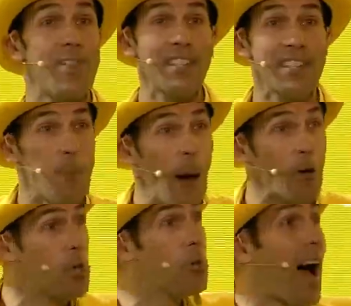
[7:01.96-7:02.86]
This is
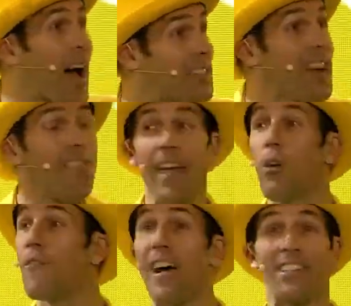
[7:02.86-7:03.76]
about you guys. They are
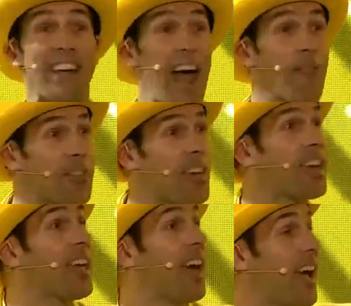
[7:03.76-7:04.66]
investing
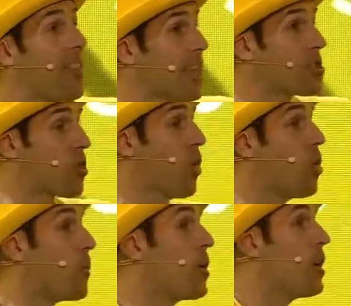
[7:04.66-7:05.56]
everything in this
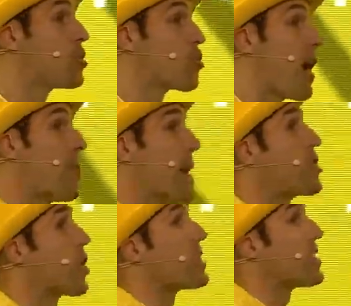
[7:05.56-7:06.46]
group to try to make
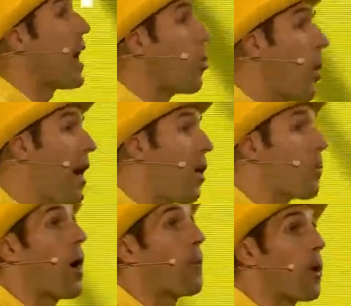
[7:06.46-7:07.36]
sure it's done well
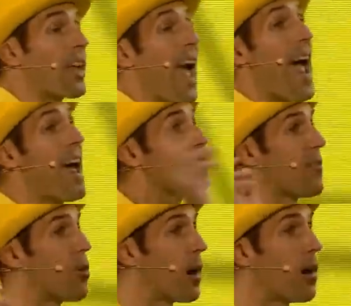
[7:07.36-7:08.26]
without putting ads
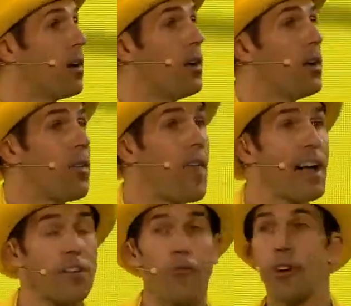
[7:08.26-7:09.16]
everywhere.
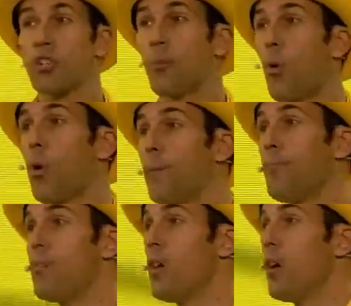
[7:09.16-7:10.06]
That's a friction point.
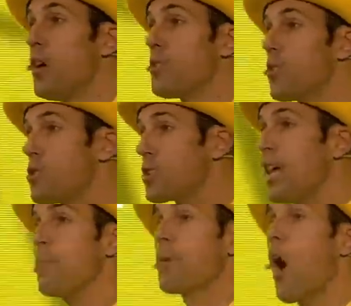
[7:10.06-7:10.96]
So just
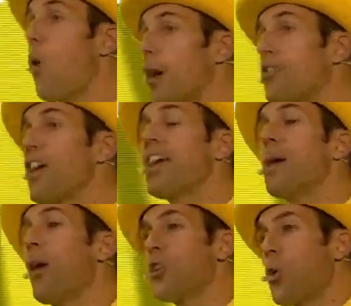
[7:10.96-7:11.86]
keep going, thinking
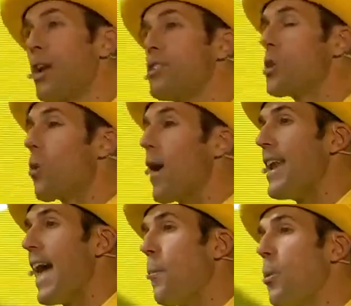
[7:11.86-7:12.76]
about your industry right
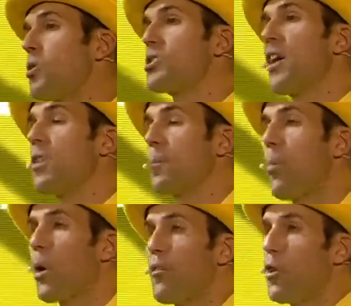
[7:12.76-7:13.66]
now. Put yourself in the
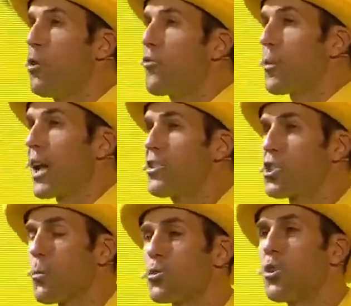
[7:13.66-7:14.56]
point of view from the
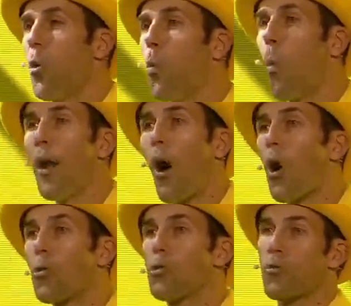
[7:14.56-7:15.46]
customers. What
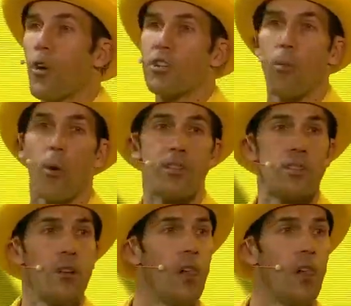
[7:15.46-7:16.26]
are those friction points?